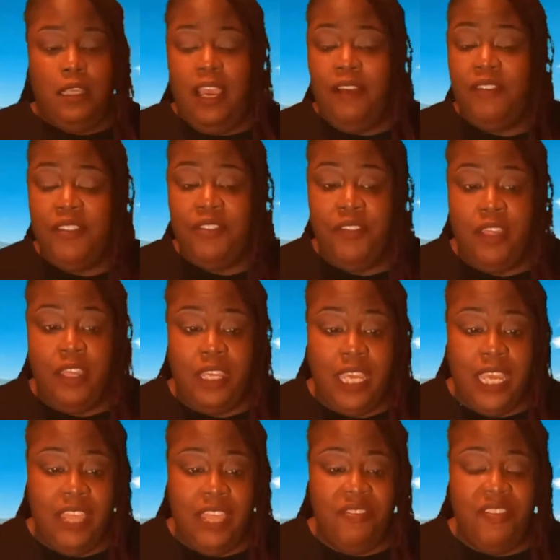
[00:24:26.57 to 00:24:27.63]

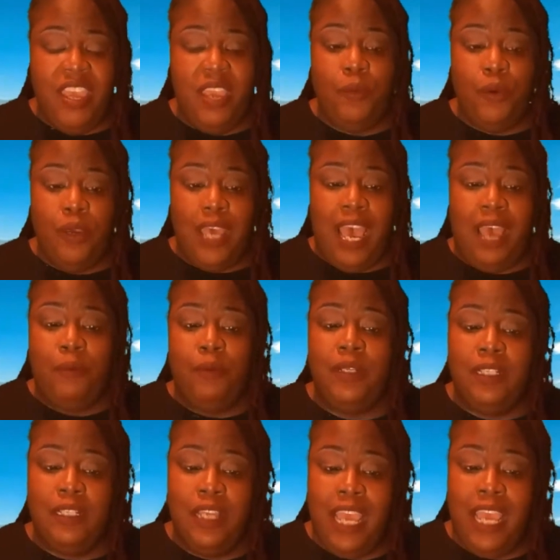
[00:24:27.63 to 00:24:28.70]
everything, and I
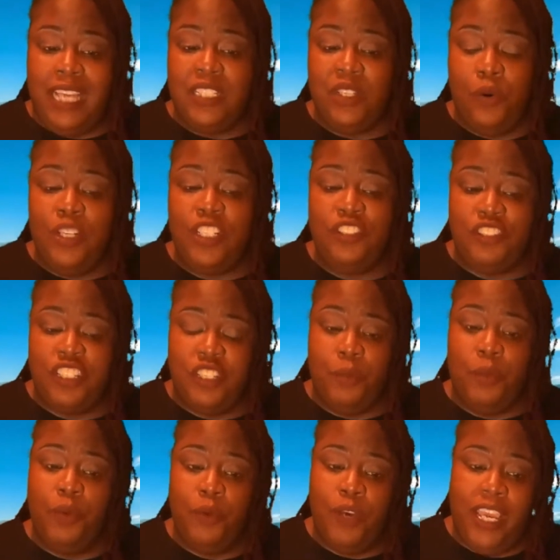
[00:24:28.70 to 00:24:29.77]
would ask a question, or
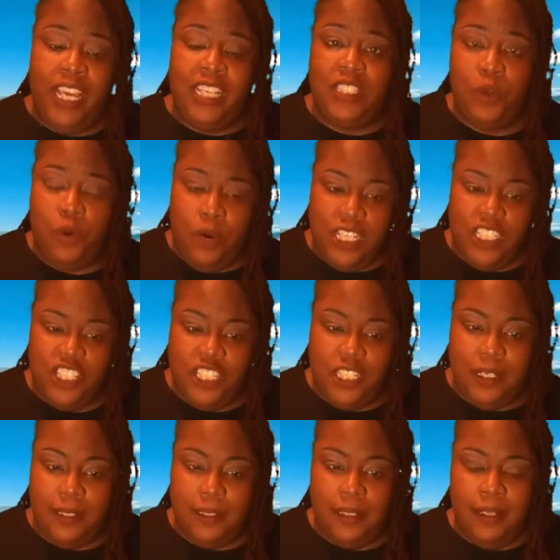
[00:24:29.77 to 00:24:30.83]
someone would ask a
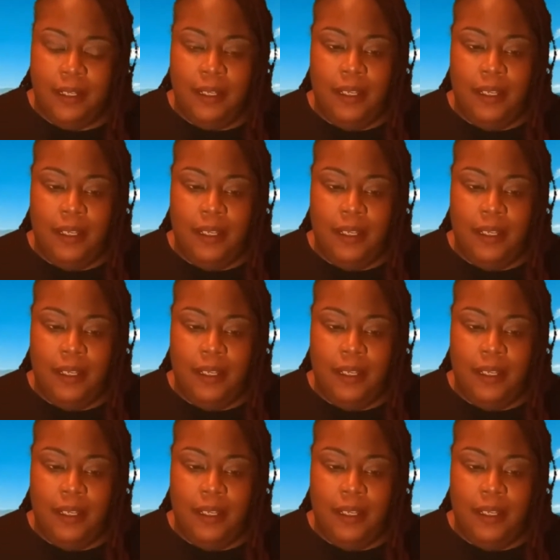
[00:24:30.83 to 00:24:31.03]
question